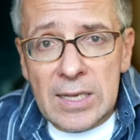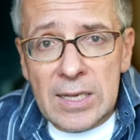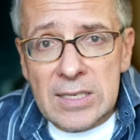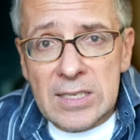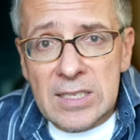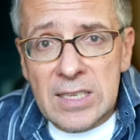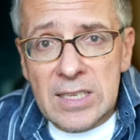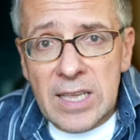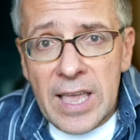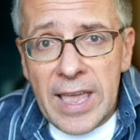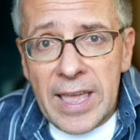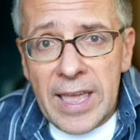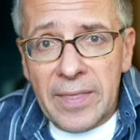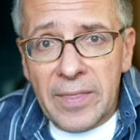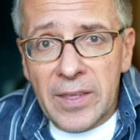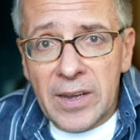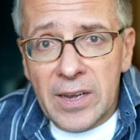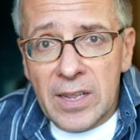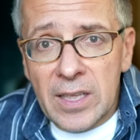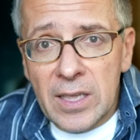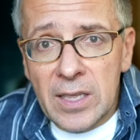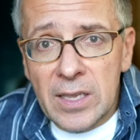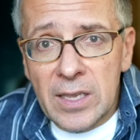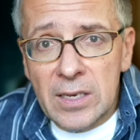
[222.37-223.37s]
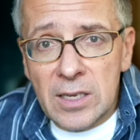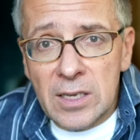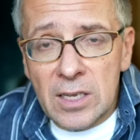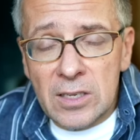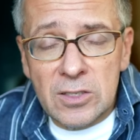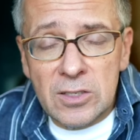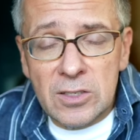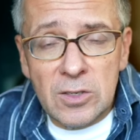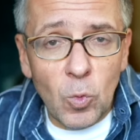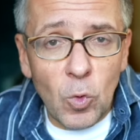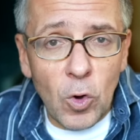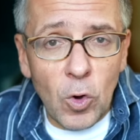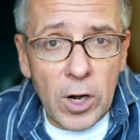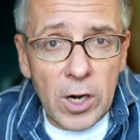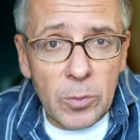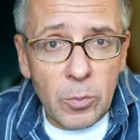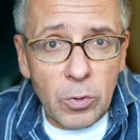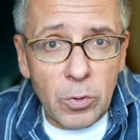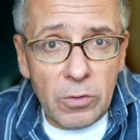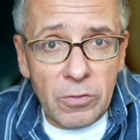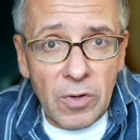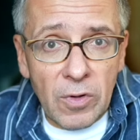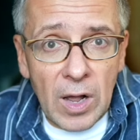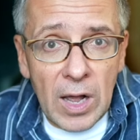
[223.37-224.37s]
saying that he doesn't want to
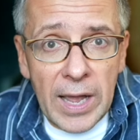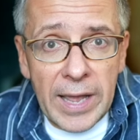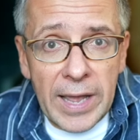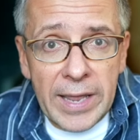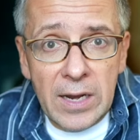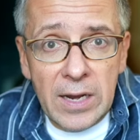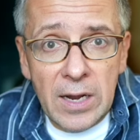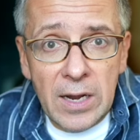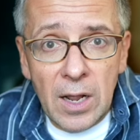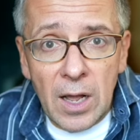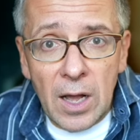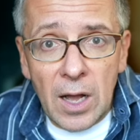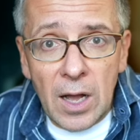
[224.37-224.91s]
provide